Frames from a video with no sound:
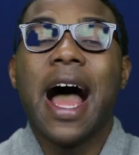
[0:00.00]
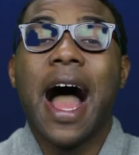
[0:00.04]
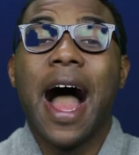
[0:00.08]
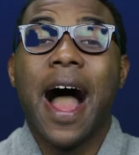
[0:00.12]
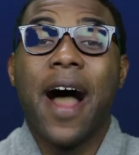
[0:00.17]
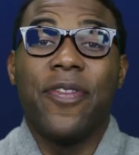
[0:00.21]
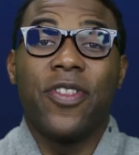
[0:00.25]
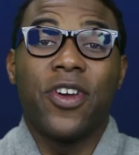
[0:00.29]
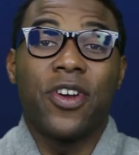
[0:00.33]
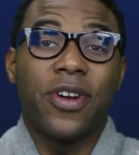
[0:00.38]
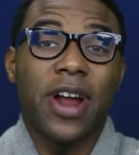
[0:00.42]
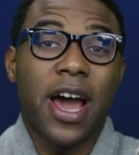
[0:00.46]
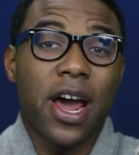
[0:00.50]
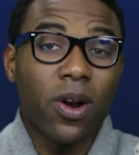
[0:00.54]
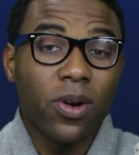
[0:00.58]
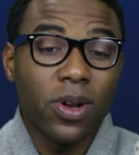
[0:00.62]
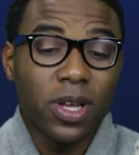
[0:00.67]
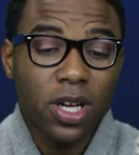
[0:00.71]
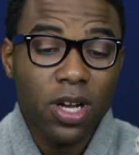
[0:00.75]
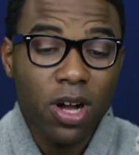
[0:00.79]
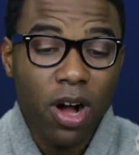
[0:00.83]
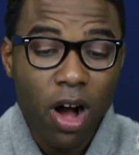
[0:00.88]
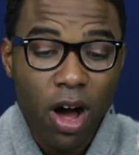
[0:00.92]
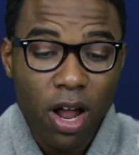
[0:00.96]
And they're not
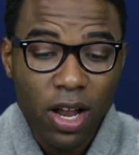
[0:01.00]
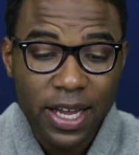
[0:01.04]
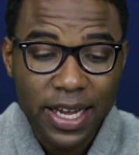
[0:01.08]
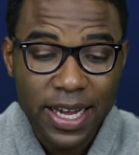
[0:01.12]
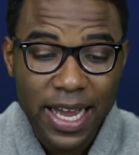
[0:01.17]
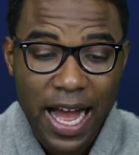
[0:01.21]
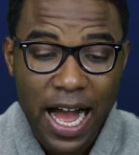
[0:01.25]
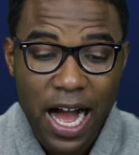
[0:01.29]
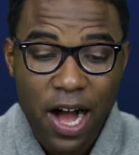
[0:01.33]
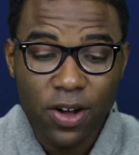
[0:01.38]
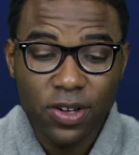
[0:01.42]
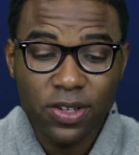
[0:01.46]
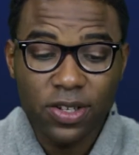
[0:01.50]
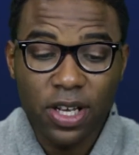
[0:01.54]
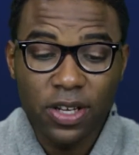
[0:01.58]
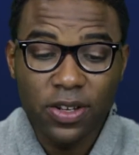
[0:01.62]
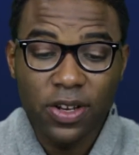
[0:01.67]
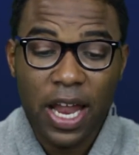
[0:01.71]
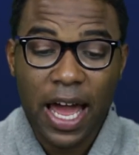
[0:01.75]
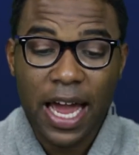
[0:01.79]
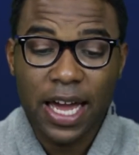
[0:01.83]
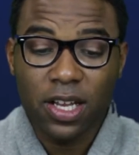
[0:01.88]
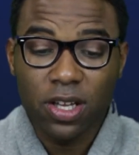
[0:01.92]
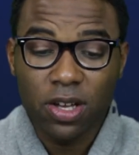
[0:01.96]
only calling
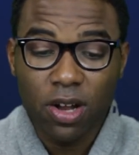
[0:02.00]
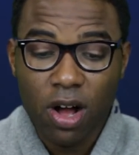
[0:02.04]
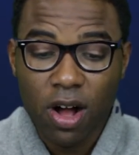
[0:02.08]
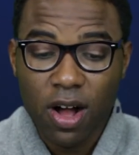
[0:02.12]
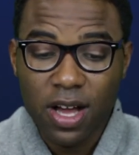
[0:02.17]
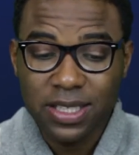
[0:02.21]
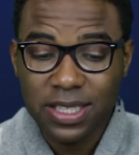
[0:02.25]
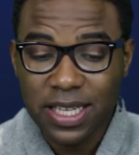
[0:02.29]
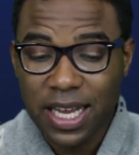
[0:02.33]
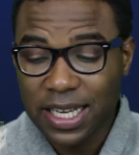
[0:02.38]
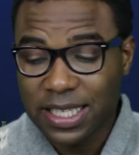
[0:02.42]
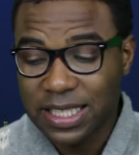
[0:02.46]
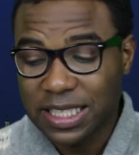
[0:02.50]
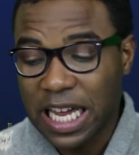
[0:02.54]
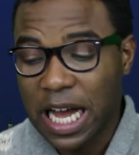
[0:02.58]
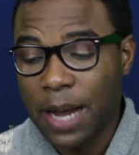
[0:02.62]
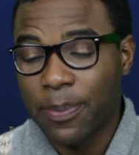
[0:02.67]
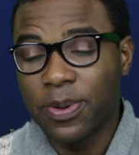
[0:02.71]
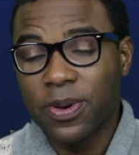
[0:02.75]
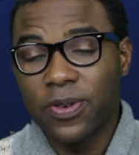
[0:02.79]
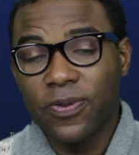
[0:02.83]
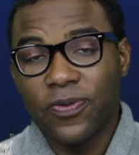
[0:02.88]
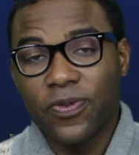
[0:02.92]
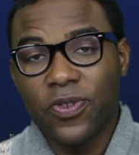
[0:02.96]
out like laws like
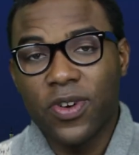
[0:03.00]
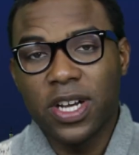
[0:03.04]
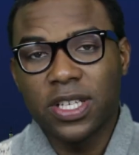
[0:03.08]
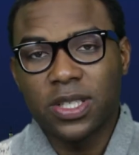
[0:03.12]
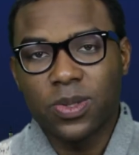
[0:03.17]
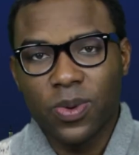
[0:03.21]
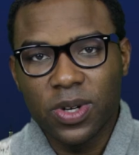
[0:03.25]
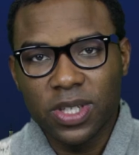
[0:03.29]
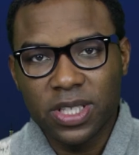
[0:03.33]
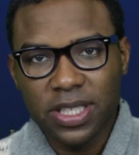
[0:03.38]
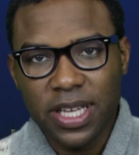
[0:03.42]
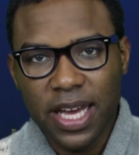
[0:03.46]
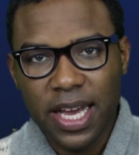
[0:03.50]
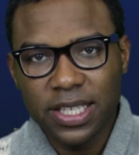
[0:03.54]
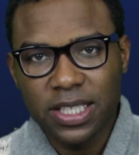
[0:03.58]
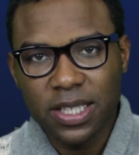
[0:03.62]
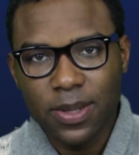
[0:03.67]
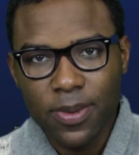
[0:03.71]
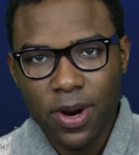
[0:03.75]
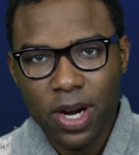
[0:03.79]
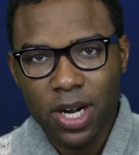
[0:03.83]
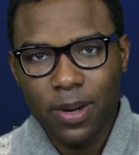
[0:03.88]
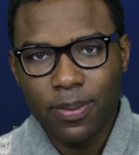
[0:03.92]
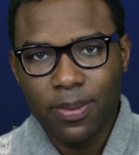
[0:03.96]
stop and frisk, which thanks
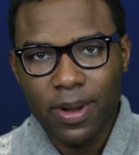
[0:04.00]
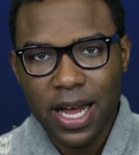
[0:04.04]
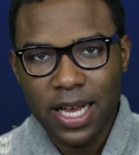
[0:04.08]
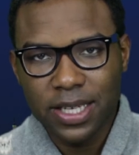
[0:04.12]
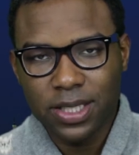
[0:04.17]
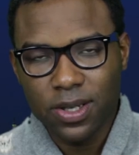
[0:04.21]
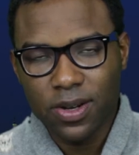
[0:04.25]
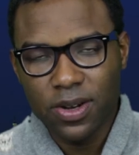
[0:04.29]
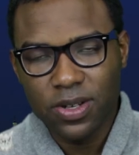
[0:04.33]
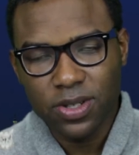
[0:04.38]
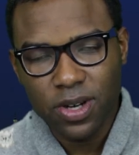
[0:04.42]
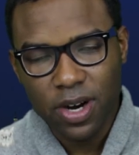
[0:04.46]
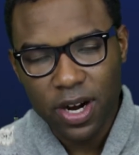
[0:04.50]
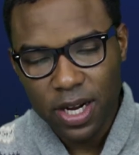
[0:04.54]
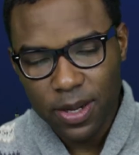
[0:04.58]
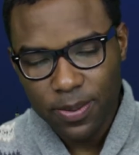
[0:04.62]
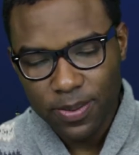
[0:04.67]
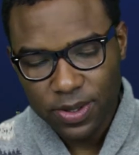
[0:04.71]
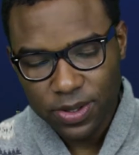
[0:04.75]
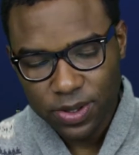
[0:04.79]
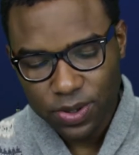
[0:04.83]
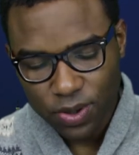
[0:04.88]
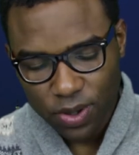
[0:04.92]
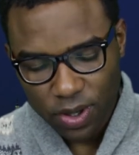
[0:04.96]
to Mayor de Blasio has already
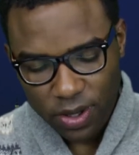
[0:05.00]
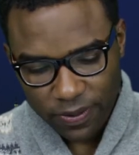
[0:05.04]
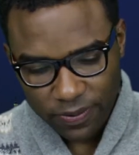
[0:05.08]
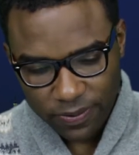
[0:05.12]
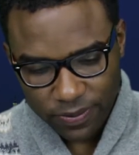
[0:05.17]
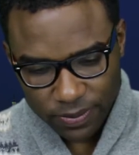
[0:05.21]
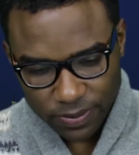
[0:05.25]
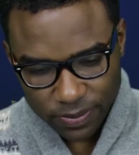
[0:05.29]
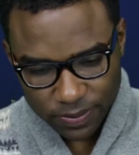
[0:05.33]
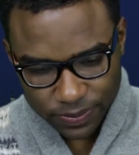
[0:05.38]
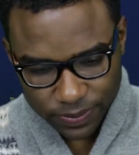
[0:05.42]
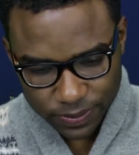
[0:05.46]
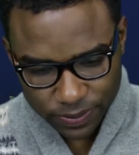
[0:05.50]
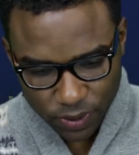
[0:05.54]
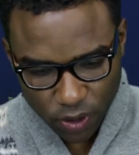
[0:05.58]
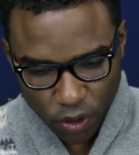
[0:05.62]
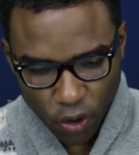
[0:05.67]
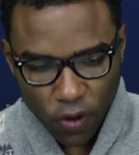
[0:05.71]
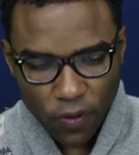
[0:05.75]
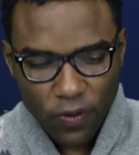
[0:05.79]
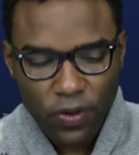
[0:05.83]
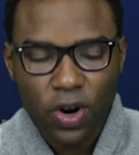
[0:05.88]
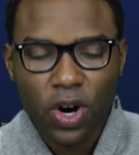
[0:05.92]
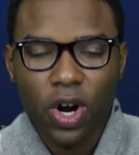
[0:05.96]
been sort of
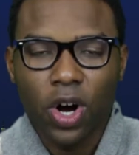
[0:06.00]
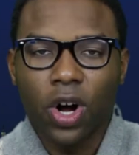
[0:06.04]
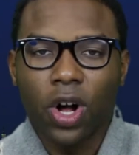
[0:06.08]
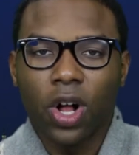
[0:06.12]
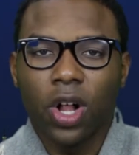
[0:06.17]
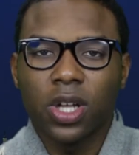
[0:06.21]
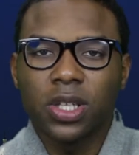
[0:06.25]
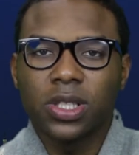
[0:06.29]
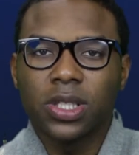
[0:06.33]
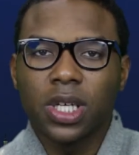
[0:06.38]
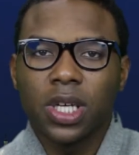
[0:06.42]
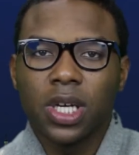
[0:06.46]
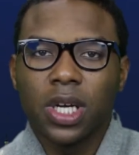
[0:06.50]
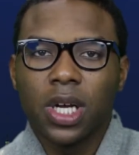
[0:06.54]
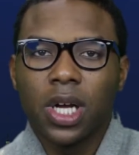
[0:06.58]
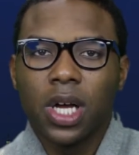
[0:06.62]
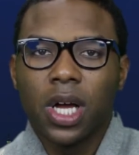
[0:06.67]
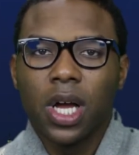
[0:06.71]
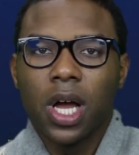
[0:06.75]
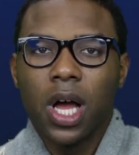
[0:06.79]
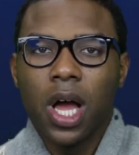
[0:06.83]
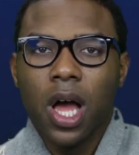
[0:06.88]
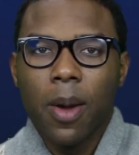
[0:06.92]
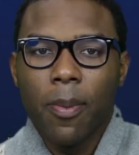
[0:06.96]
overhauled,
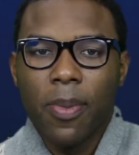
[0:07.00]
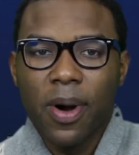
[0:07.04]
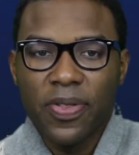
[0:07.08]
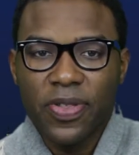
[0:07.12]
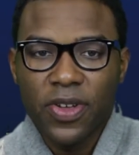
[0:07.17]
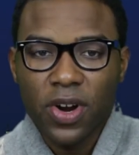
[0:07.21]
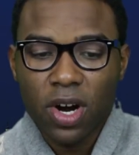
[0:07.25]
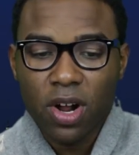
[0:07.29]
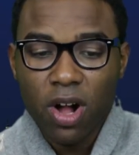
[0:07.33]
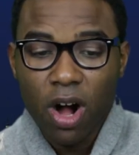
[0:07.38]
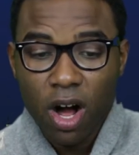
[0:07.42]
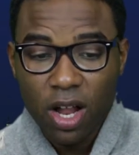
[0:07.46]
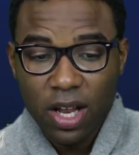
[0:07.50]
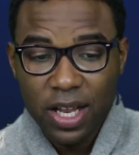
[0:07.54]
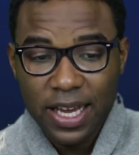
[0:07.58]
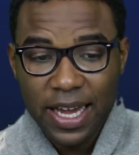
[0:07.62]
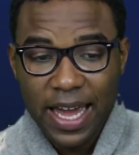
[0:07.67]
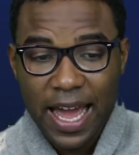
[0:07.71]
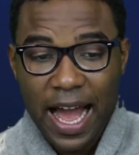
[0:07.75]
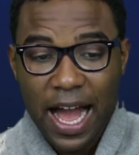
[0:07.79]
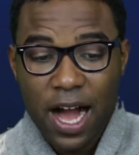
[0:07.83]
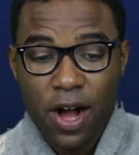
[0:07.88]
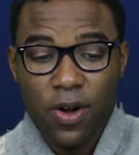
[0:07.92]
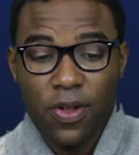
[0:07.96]
but they're
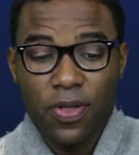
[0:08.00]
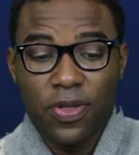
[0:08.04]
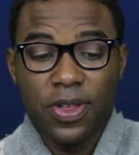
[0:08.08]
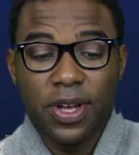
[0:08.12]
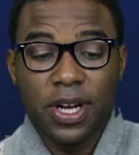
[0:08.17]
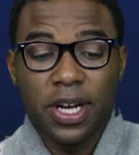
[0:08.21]
calling out